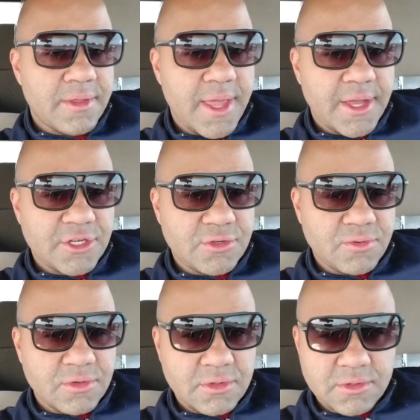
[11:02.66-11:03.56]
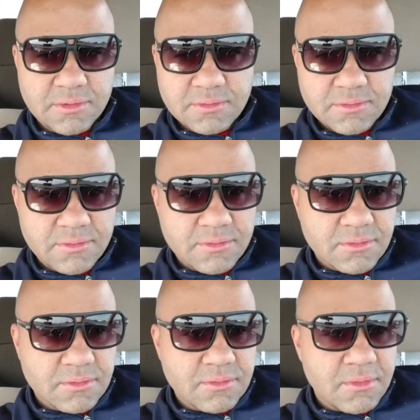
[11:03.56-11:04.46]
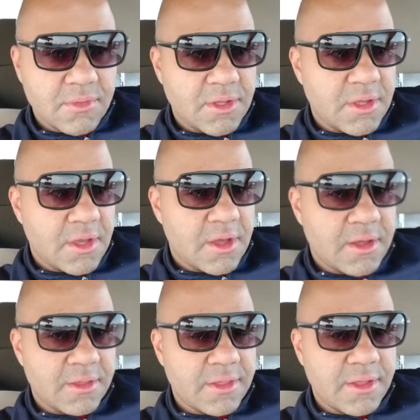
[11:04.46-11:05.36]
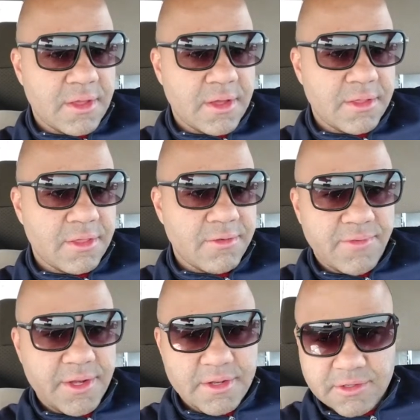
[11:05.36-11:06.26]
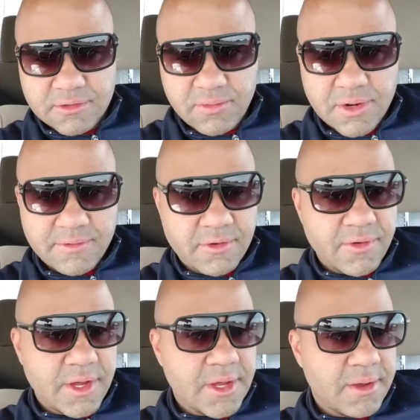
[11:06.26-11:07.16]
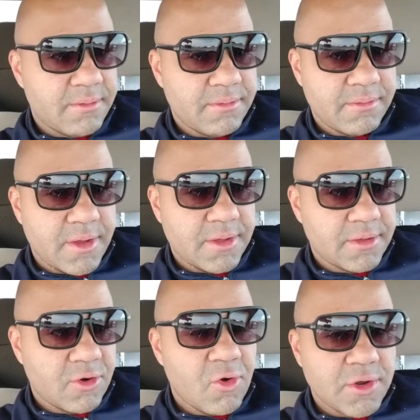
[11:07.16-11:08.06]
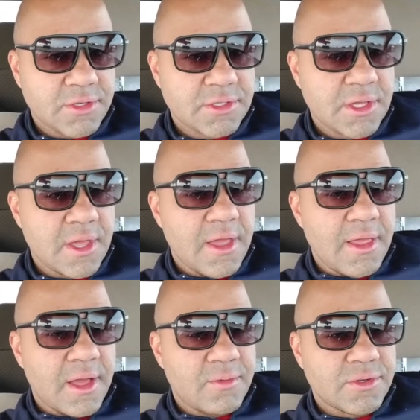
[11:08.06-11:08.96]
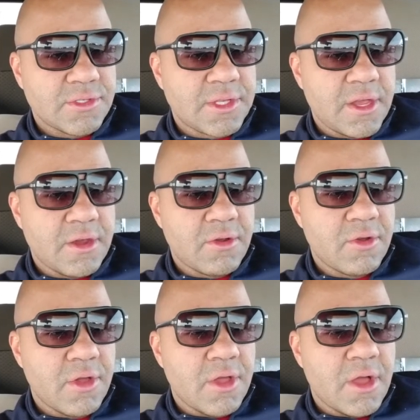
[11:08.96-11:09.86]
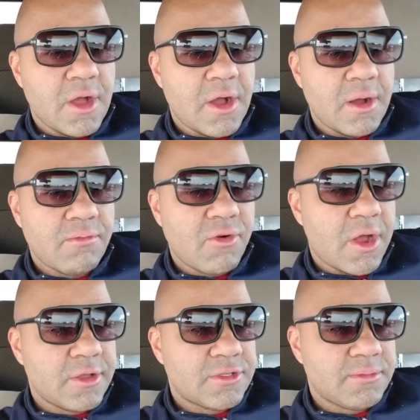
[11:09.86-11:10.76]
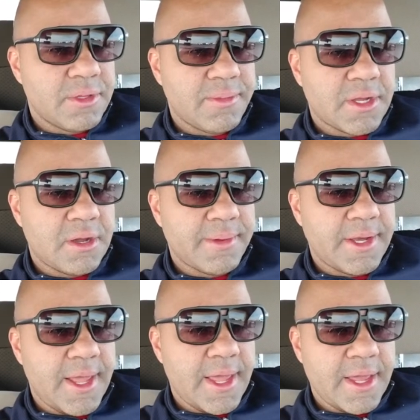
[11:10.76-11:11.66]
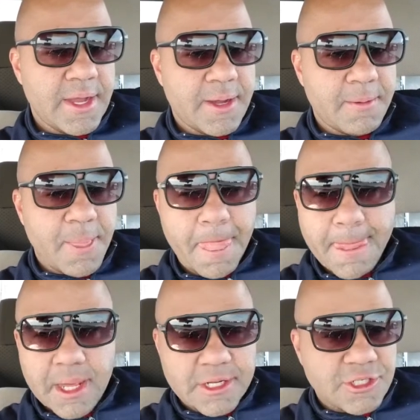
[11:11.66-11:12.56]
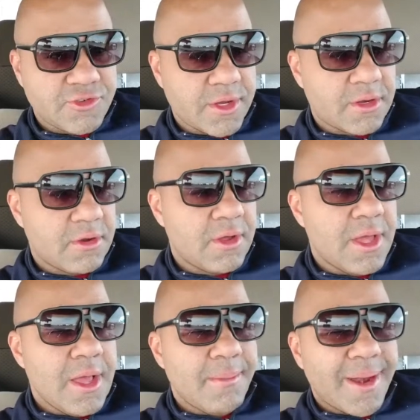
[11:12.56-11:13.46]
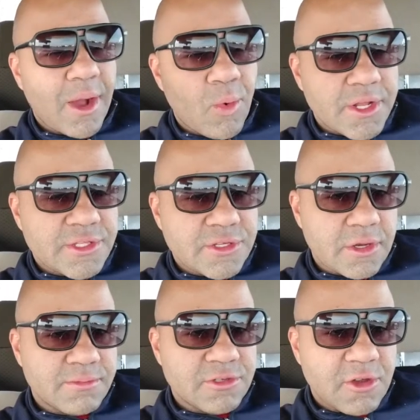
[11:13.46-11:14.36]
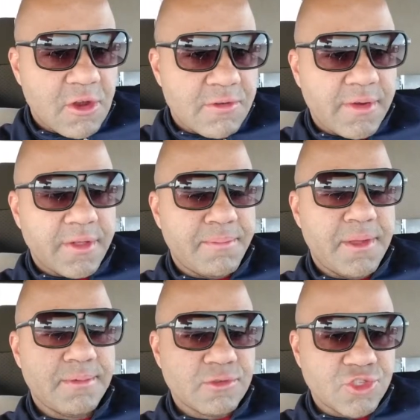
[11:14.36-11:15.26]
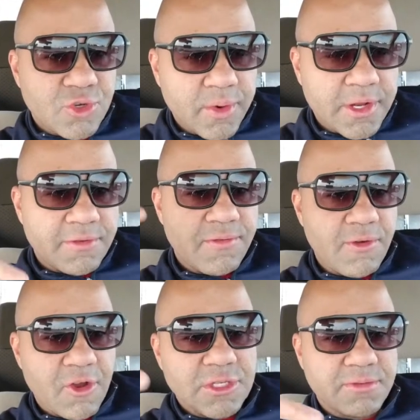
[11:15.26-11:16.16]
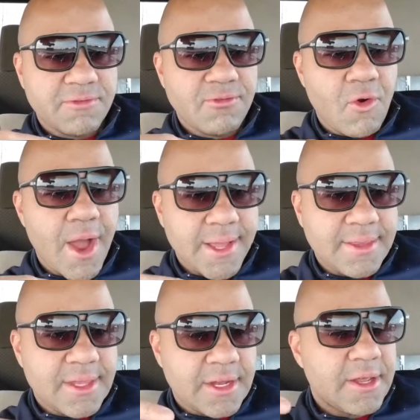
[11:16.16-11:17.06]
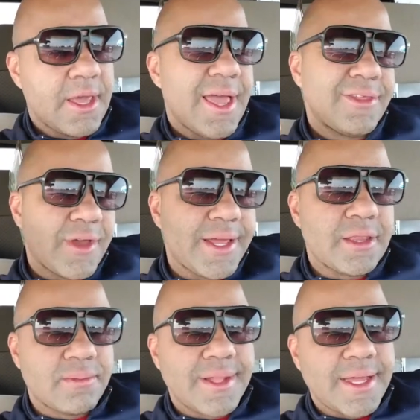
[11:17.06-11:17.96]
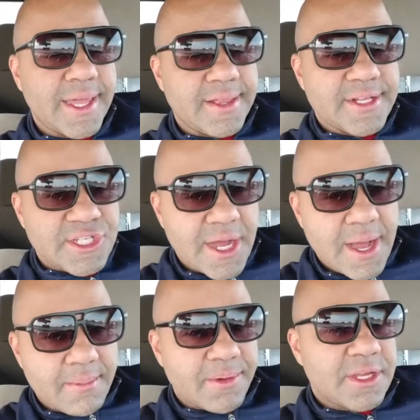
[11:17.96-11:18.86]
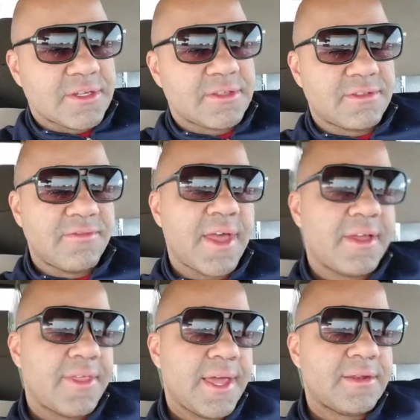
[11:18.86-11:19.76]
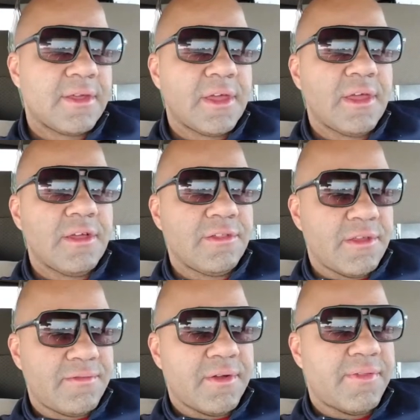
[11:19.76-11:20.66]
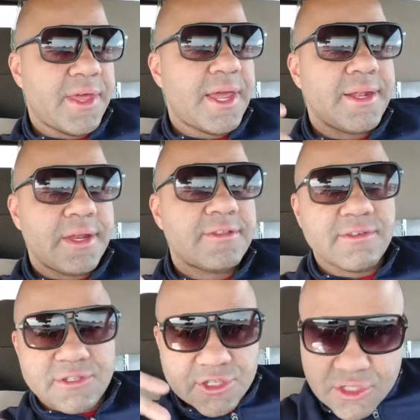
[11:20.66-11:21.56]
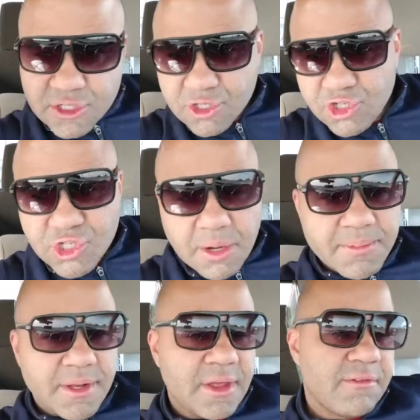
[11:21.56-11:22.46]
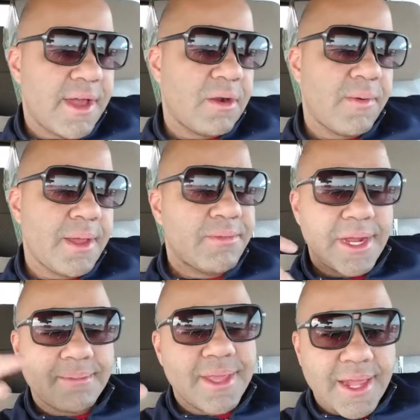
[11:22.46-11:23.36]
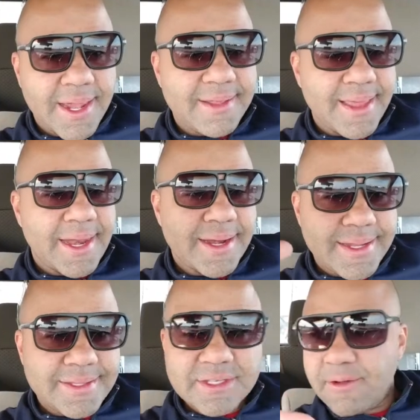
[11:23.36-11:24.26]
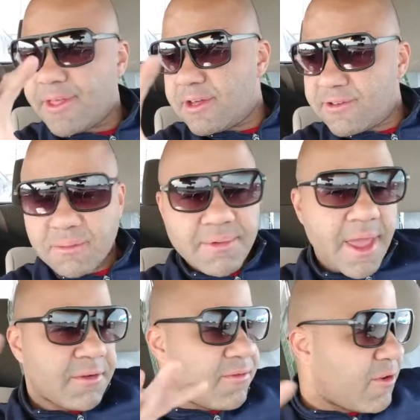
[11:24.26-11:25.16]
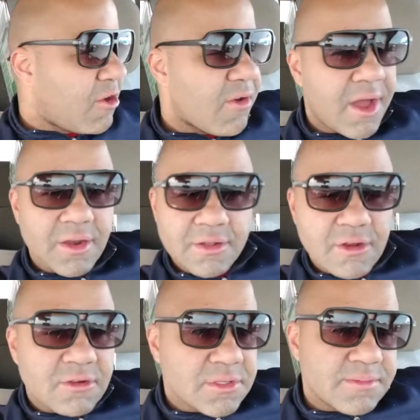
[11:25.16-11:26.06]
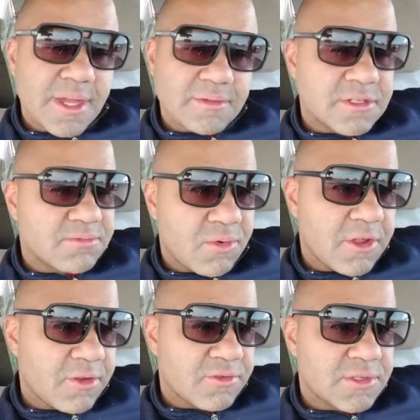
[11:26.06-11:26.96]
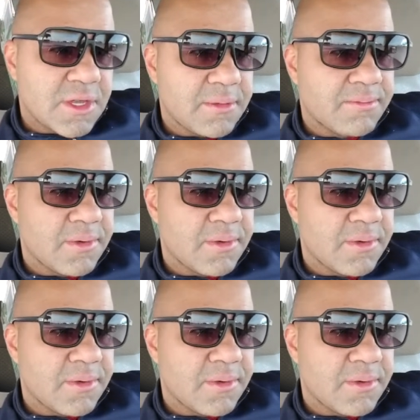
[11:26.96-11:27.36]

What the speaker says: actual the fitness whatever course that was there prior to me becoming an instructor. But I wanted to observe other people doing it first before I did it. So I ended up not getting the job because of the fact that they felt that I needed to just jump in there right away. But I'm not like that. I need to sit back, figure out, sometimes it's one of those what